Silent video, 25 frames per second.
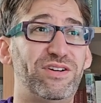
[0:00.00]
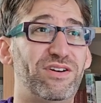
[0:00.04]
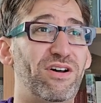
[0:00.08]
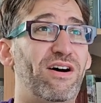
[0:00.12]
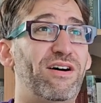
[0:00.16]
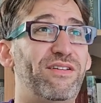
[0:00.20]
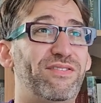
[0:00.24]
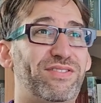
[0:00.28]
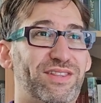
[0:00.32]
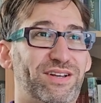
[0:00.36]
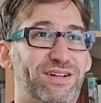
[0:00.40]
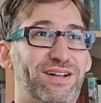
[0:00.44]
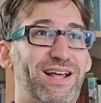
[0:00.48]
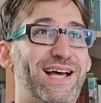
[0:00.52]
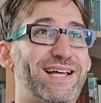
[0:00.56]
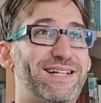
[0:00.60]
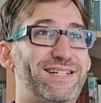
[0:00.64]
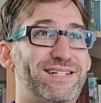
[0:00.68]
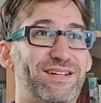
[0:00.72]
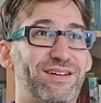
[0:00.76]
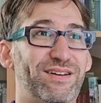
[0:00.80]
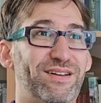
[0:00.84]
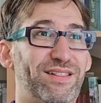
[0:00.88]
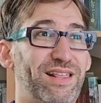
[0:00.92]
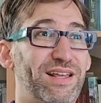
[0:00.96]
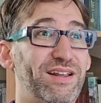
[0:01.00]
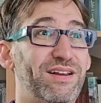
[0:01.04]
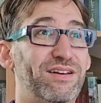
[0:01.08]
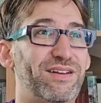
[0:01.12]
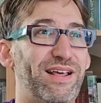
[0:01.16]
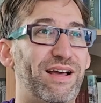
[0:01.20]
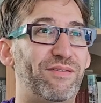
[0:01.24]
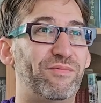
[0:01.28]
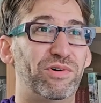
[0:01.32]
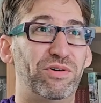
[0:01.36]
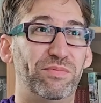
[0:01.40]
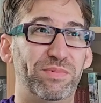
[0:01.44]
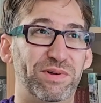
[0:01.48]
not the last thing
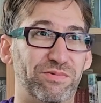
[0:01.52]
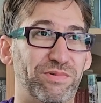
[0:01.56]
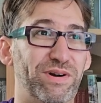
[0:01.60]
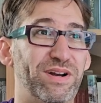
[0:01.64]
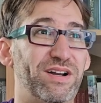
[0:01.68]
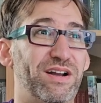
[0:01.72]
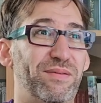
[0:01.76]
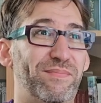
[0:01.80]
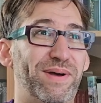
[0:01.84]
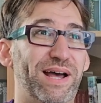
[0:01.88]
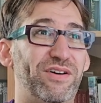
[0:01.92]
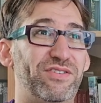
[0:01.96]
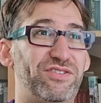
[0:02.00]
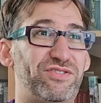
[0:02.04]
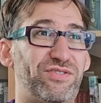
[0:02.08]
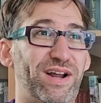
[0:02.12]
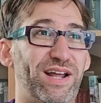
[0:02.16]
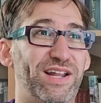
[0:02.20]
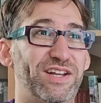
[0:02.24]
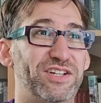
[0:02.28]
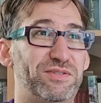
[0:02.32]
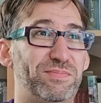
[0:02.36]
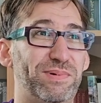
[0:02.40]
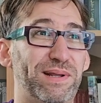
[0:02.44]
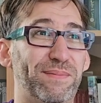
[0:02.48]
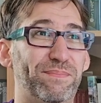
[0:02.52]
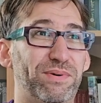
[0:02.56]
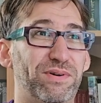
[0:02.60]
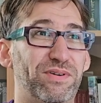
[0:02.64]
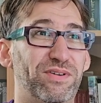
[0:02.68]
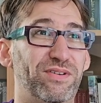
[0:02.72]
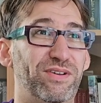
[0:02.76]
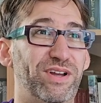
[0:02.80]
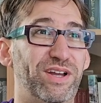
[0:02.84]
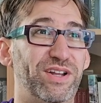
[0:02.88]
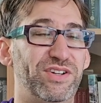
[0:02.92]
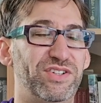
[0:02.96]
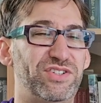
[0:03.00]
that will be written about trans
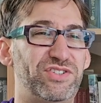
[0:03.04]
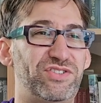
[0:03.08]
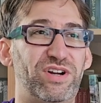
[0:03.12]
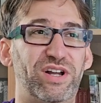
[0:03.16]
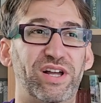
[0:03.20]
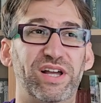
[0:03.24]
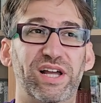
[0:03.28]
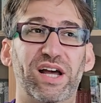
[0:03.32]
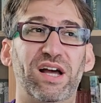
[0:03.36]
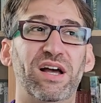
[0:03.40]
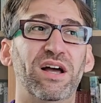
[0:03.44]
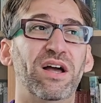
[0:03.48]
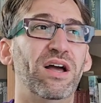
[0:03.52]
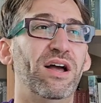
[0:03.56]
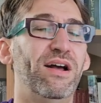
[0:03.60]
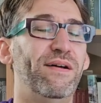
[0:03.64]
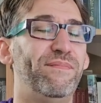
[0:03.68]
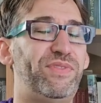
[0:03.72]
people in Australia.